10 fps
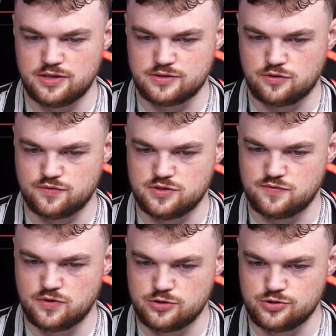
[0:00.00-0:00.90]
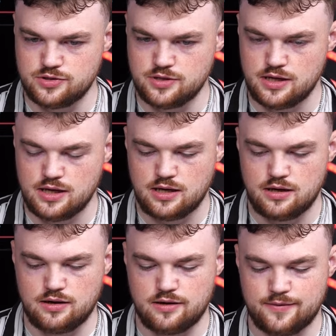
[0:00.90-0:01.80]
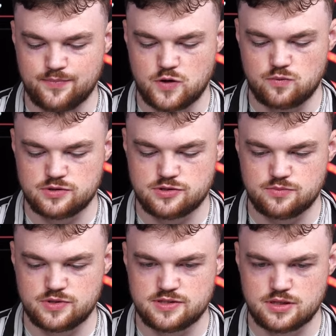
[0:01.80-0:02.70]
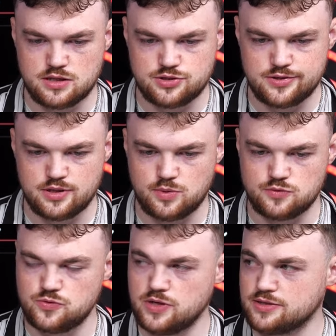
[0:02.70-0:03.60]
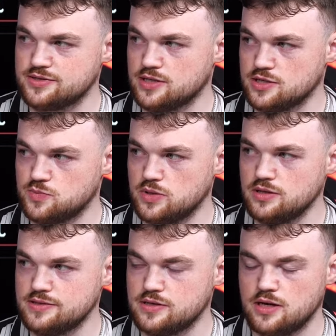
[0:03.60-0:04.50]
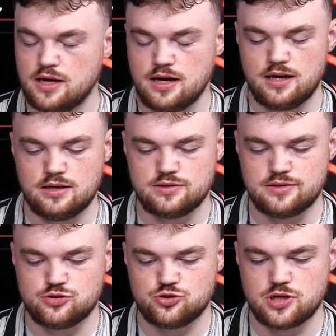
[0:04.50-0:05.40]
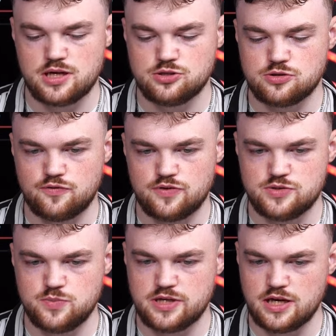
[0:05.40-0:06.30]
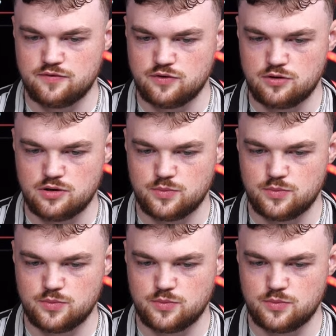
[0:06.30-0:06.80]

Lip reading: of this version, there was some discussion about React Suspense and change of its behavior,